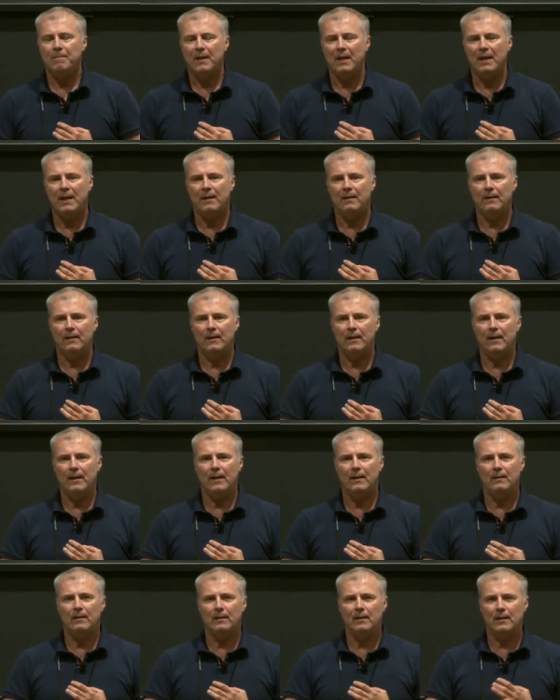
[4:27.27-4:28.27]
And
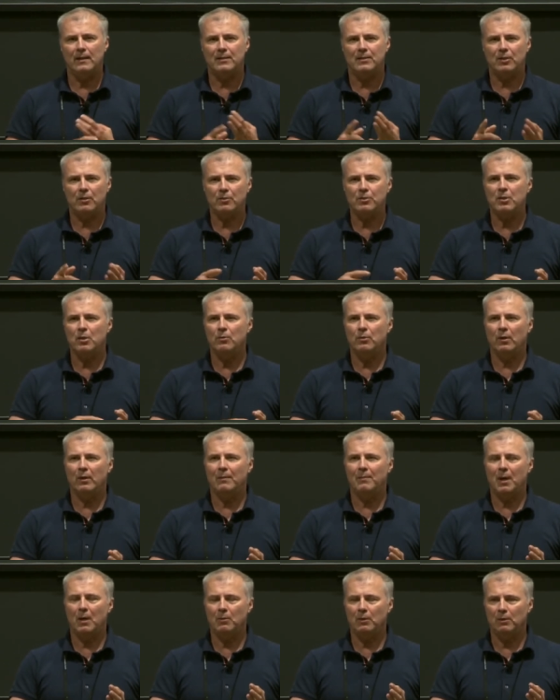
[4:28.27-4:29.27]
it's also not
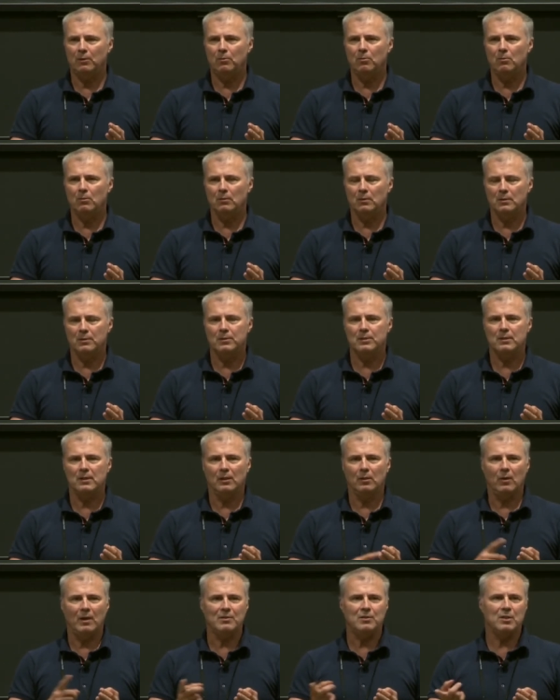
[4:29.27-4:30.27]
about the tools. You
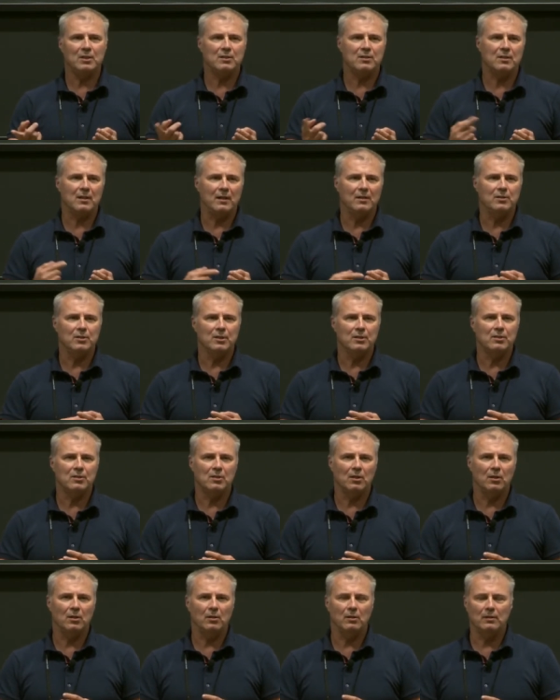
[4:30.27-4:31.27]
know, I just
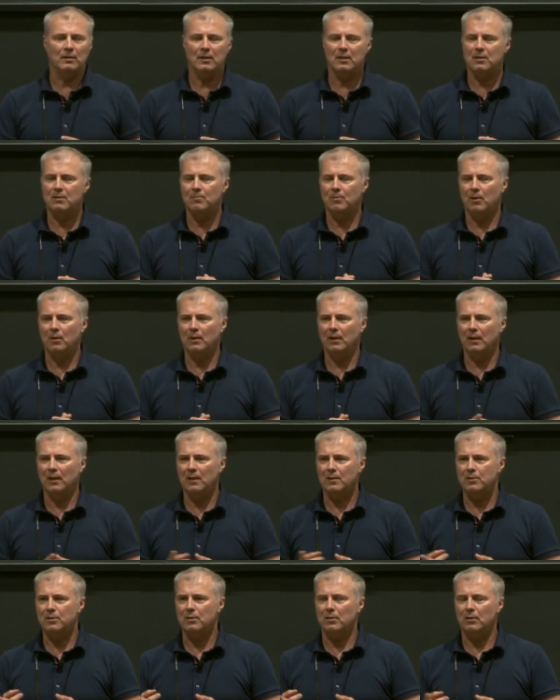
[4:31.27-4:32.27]
saw this morning. I
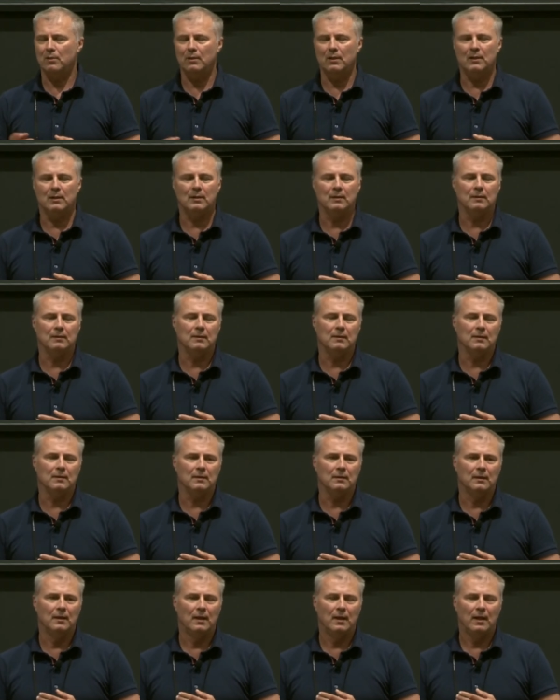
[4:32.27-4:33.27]
saw
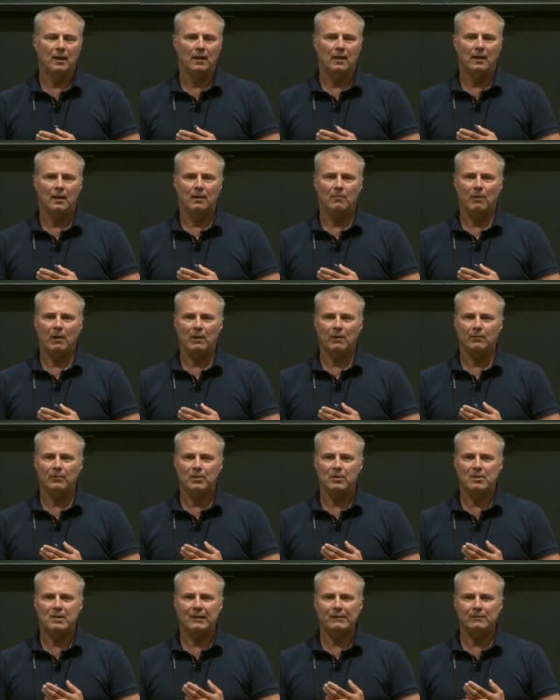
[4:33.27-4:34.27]
one of the
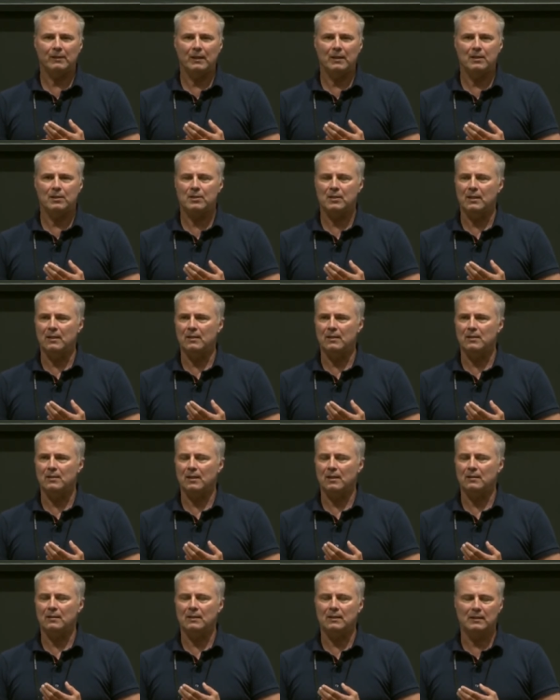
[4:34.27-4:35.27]
surveys in
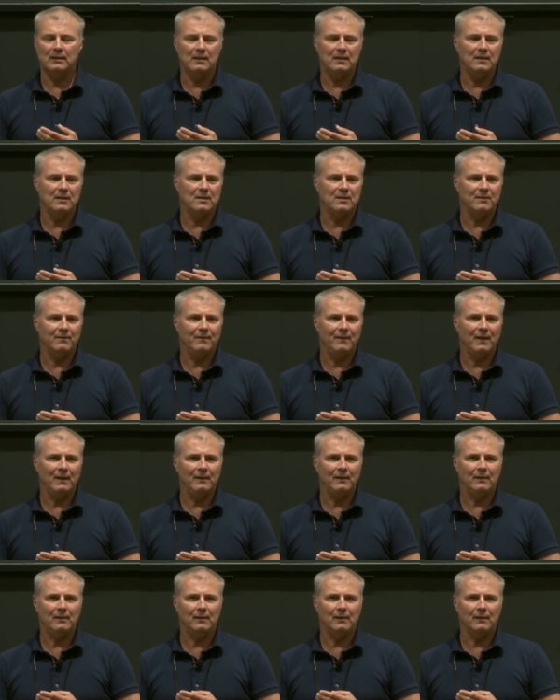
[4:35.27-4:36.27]
this
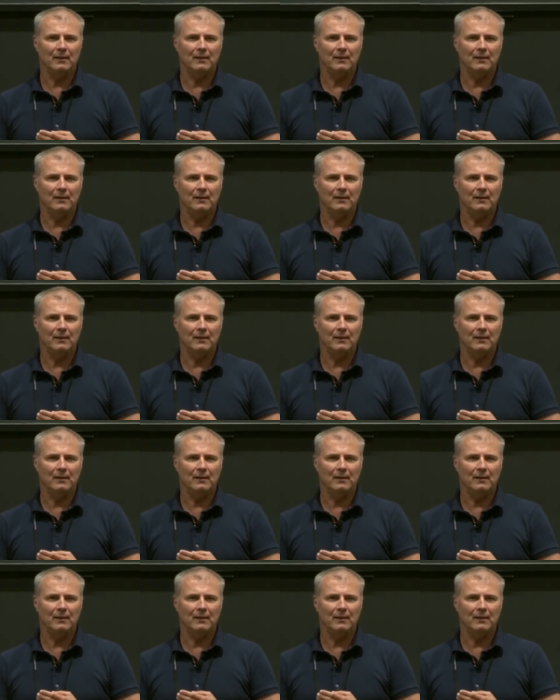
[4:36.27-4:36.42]
event.